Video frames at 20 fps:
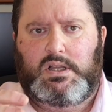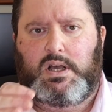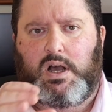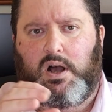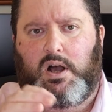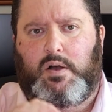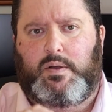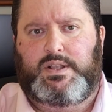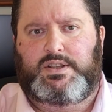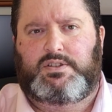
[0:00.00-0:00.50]

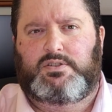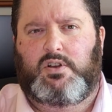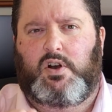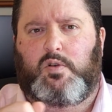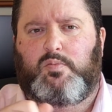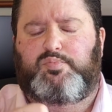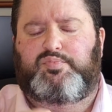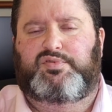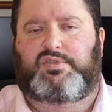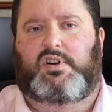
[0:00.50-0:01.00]
It's
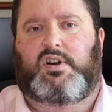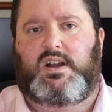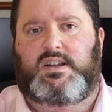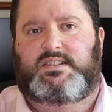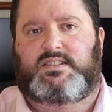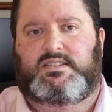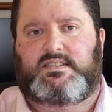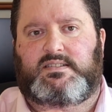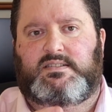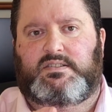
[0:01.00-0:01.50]
not
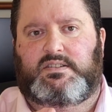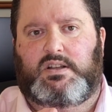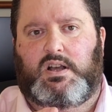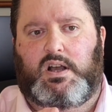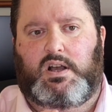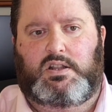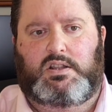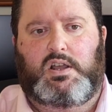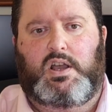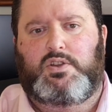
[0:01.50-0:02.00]
bright
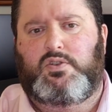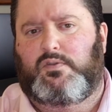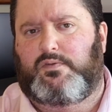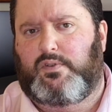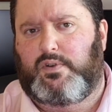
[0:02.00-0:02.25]
like your